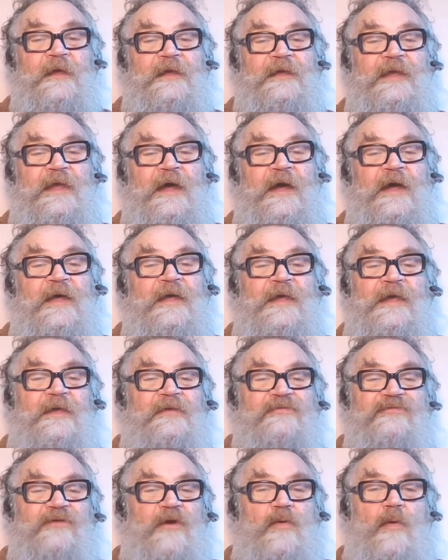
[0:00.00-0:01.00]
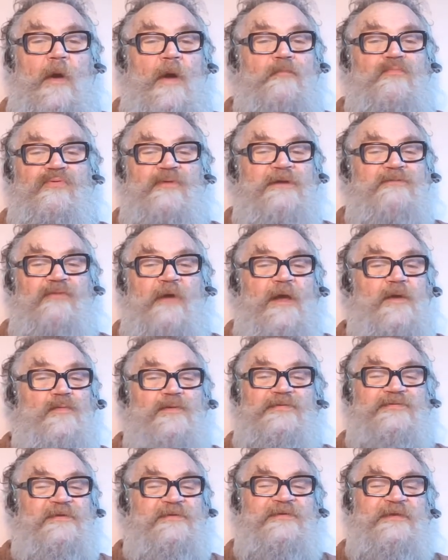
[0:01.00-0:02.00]
Yeah. So a
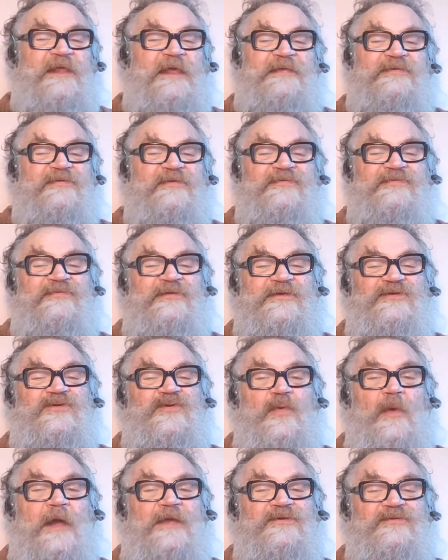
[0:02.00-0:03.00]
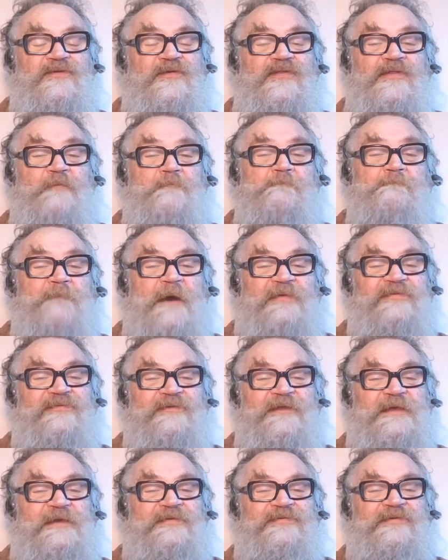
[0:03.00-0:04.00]
prerequisite, it's a situation that
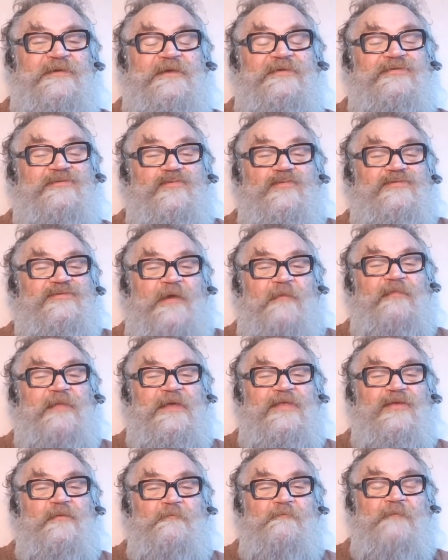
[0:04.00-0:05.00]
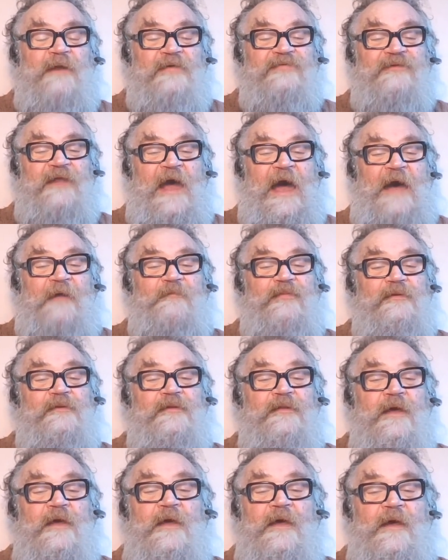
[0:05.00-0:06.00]
must exist or something that must
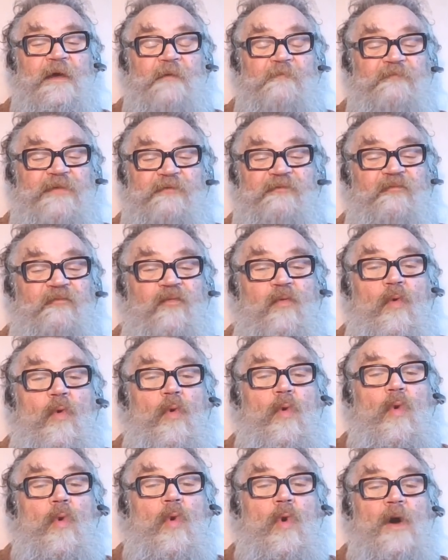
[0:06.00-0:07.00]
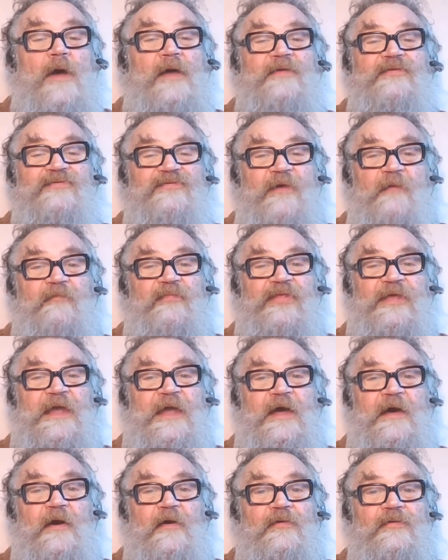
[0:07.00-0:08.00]
happen before
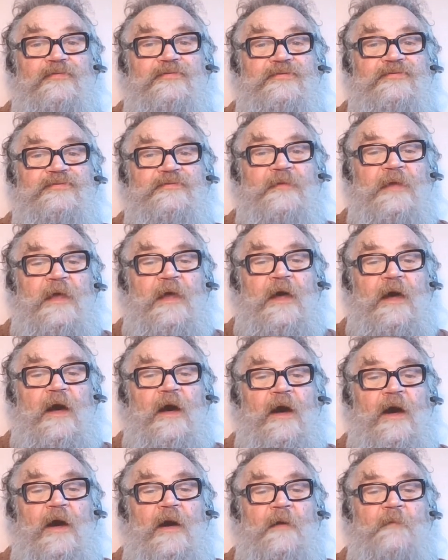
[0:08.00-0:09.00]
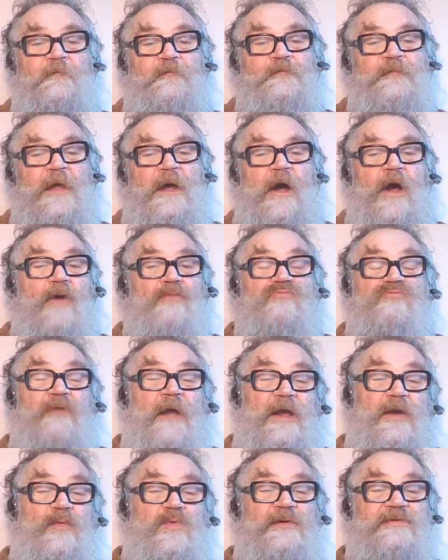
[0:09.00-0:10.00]
something else. Um, a
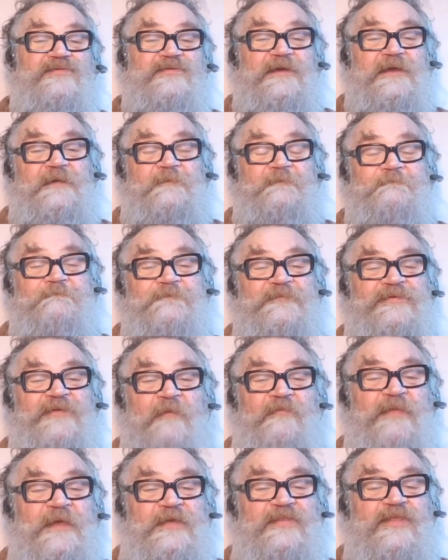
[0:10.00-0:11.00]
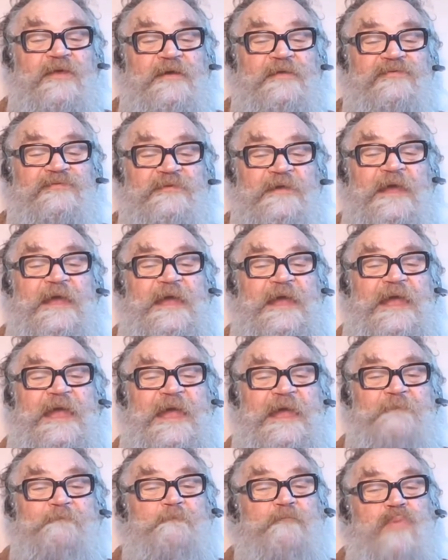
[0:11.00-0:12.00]
requisite, something that's
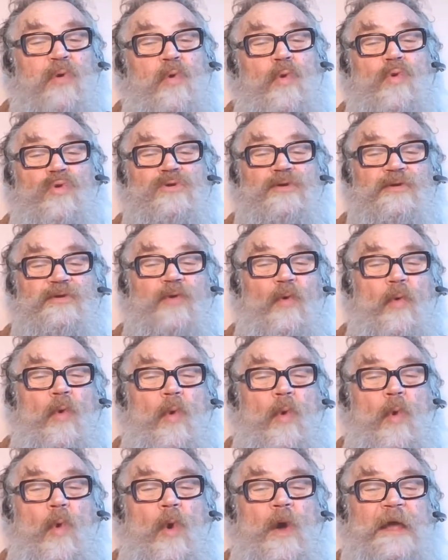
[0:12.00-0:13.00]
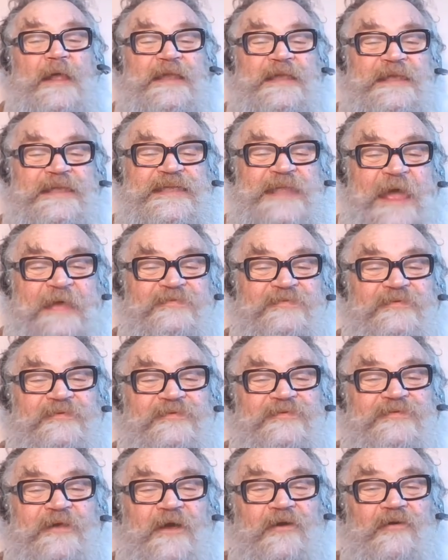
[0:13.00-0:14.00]
important or
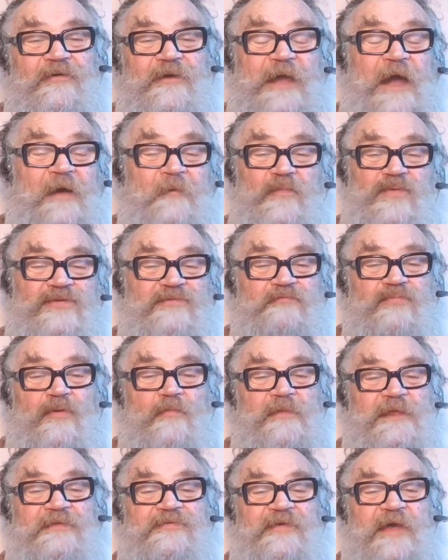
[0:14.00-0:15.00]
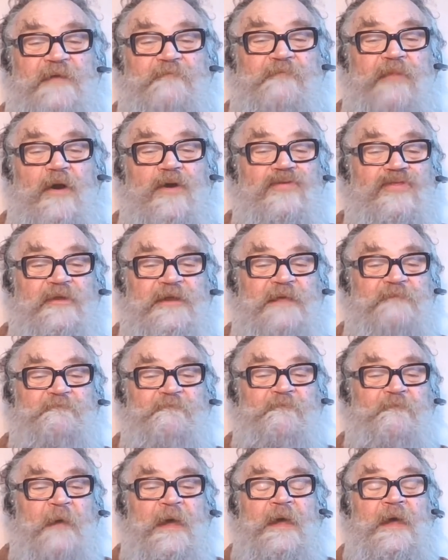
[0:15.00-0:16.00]
necessary. I would probably say both, an,
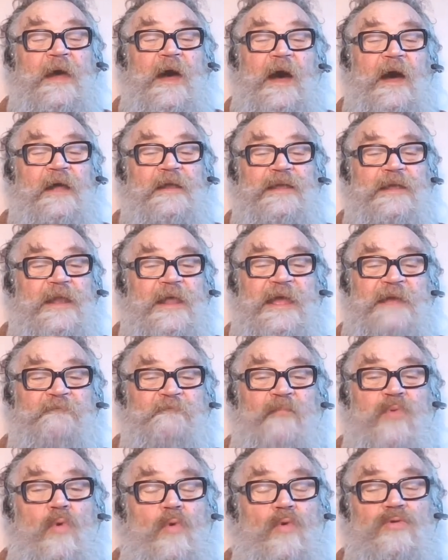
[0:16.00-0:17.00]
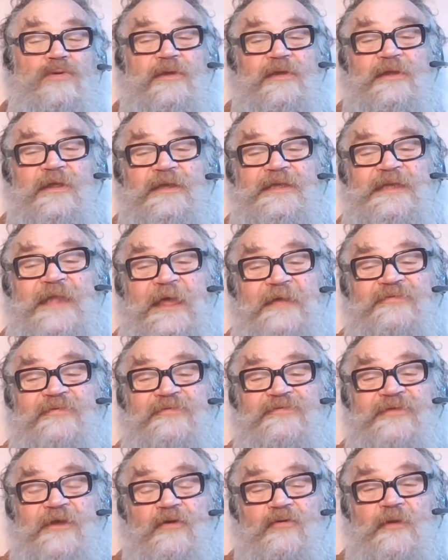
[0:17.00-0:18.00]
imp an important and
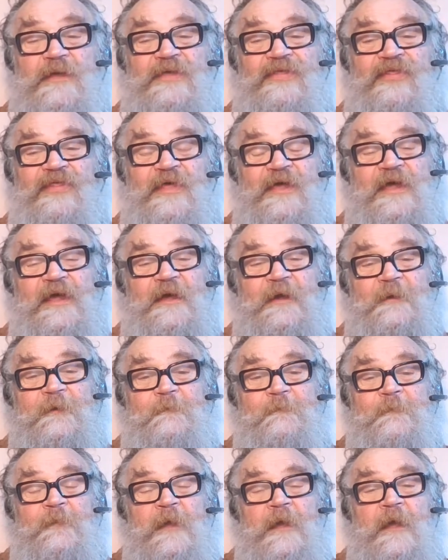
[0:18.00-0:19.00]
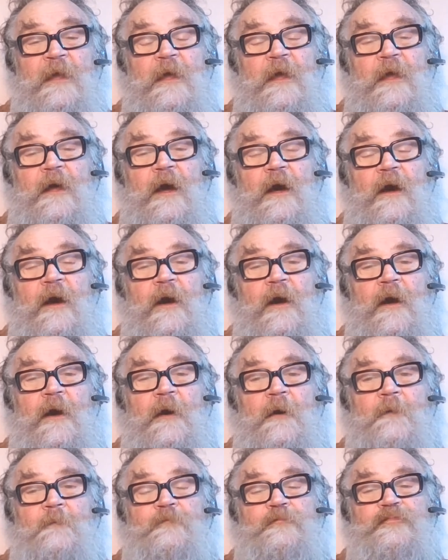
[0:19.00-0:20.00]
necessary thing.
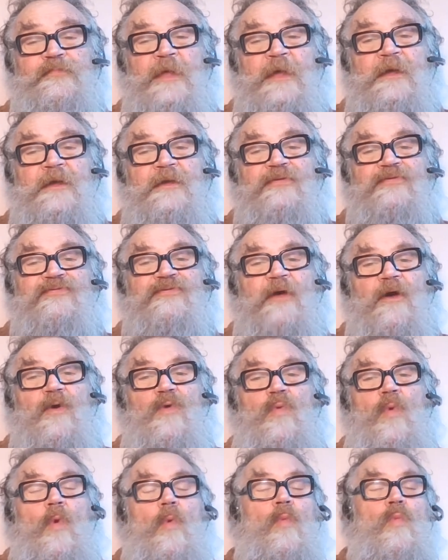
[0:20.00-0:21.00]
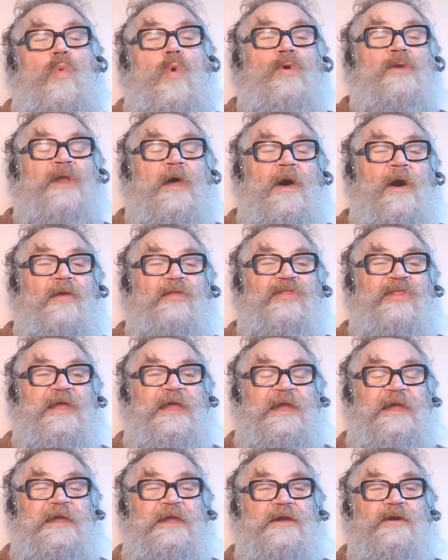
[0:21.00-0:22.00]
Um, so, what are
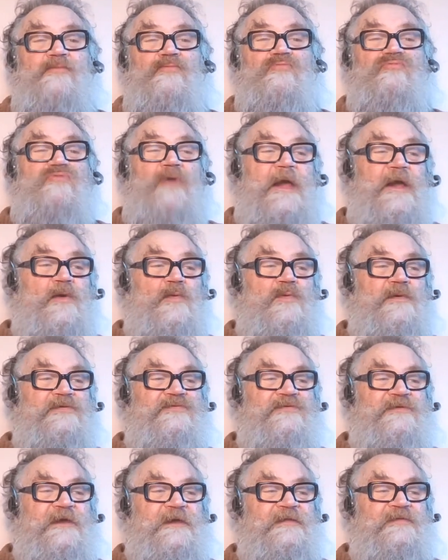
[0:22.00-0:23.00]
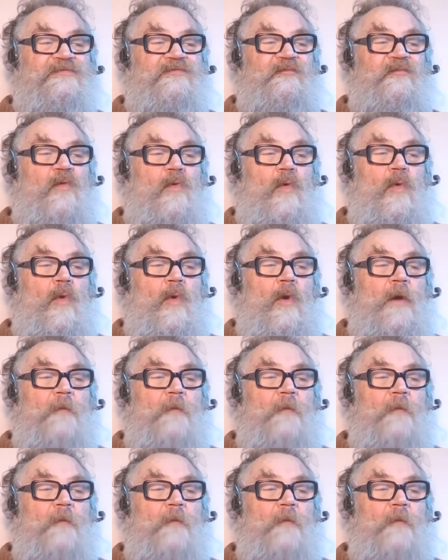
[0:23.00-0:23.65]
the requisites for